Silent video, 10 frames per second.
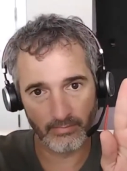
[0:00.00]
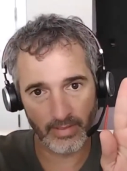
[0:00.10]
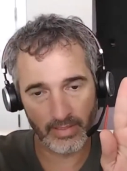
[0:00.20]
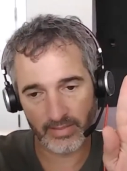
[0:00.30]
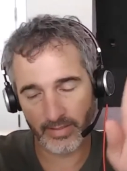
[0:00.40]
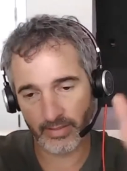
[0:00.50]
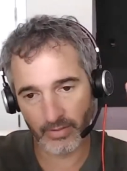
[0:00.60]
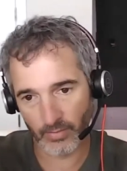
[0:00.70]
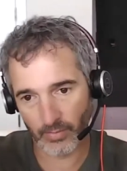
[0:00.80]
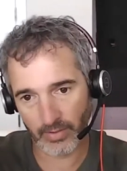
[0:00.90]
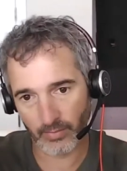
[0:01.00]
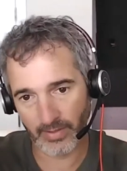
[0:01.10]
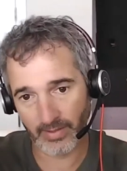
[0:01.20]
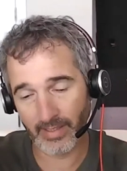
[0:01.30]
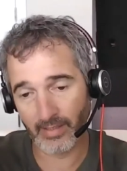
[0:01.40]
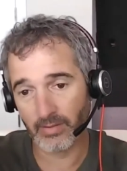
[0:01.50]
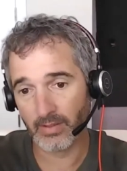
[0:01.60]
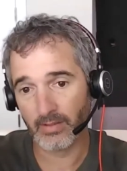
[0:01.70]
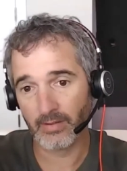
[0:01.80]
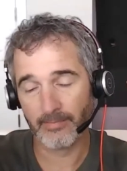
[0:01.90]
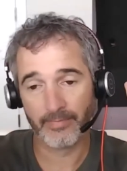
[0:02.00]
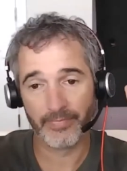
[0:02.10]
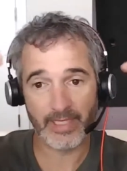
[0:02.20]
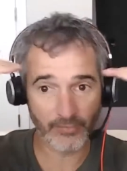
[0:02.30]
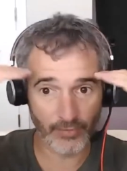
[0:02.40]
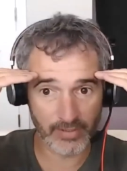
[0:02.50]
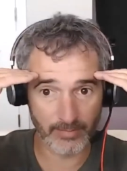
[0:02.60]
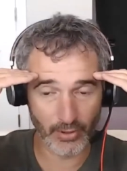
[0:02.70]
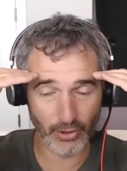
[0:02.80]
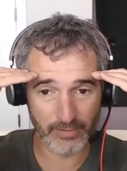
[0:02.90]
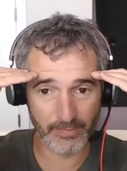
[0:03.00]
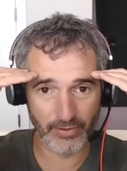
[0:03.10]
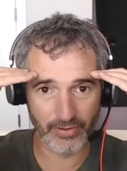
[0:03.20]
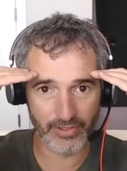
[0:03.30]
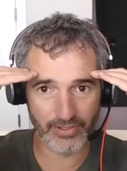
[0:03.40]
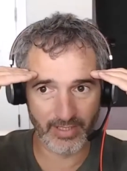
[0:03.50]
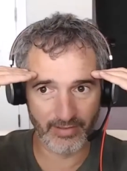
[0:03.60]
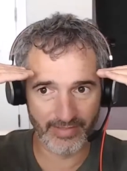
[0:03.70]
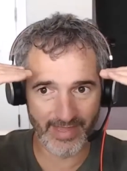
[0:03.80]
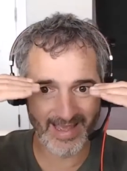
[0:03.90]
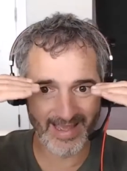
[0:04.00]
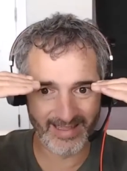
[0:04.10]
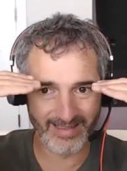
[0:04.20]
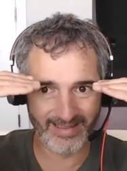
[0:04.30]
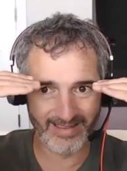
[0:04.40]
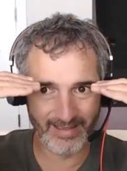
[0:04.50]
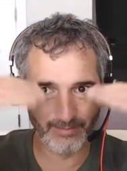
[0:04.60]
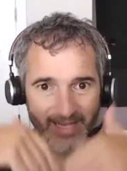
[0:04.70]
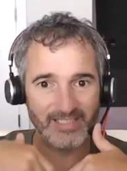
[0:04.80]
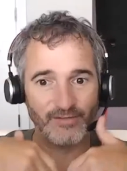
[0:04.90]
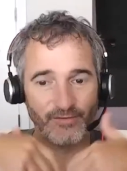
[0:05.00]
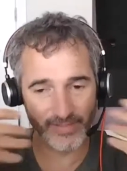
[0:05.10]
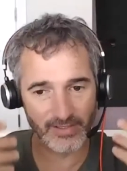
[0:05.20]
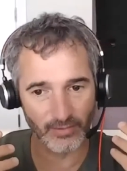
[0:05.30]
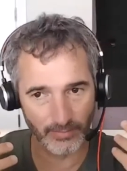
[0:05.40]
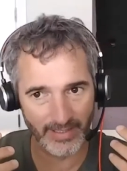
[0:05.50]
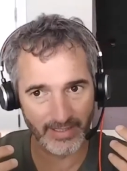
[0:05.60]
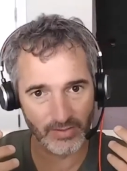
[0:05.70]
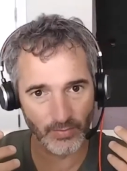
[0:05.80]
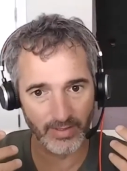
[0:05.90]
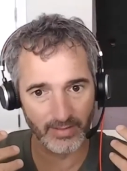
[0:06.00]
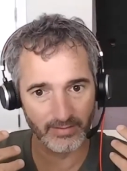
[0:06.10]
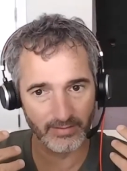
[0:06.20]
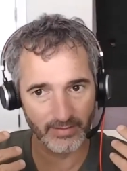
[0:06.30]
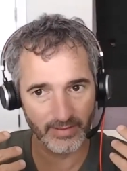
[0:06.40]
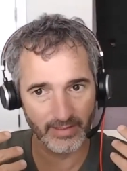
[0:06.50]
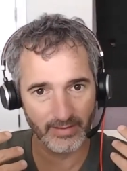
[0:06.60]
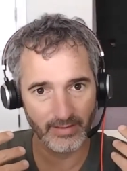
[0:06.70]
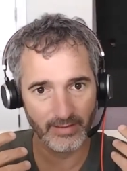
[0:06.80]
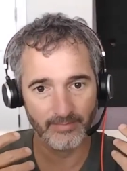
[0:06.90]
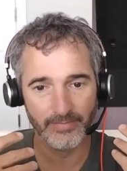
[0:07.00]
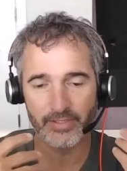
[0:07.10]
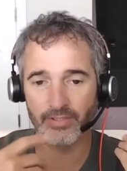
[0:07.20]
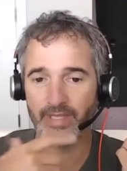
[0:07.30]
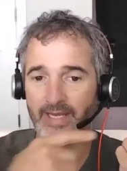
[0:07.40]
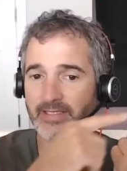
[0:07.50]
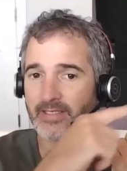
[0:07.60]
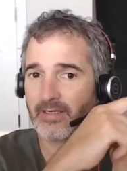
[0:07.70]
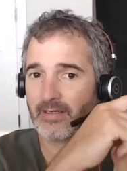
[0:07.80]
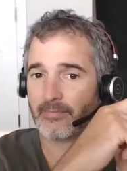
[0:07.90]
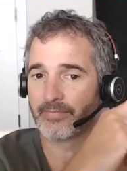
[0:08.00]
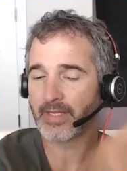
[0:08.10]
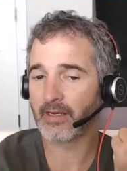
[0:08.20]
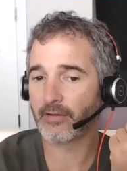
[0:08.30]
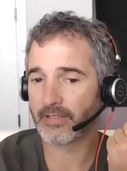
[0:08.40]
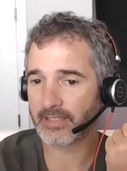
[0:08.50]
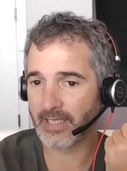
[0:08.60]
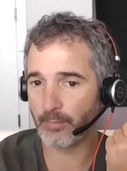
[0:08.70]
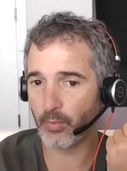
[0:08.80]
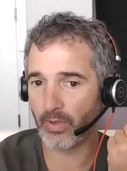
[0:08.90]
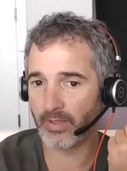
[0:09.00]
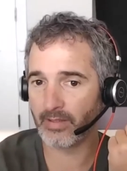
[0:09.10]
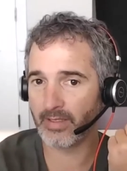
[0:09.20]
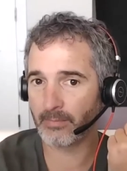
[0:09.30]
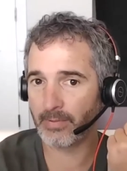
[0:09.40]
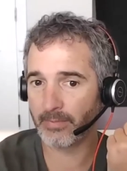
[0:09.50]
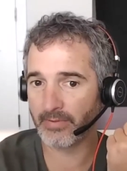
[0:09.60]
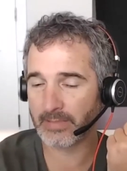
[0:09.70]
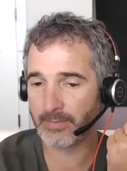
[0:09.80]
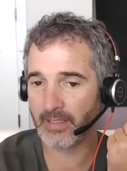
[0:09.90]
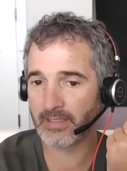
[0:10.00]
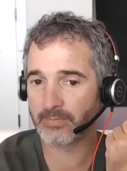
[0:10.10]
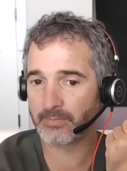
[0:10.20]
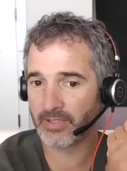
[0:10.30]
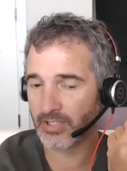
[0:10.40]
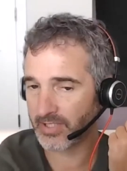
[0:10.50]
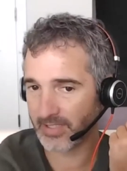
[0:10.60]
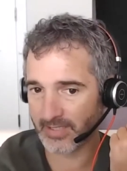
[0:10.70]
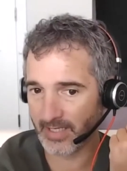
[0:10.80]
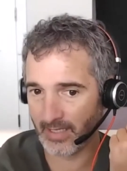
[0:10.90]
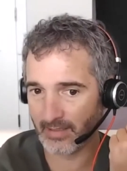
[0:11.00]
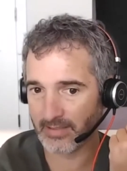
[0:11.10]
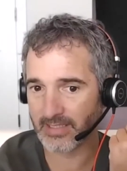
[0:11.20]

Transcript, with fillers: I just let her go and walk away." Now, that's for his emotions, but you understand that impacts his physical body as well, right? So that's kind of the step one, letting people experience just the scan.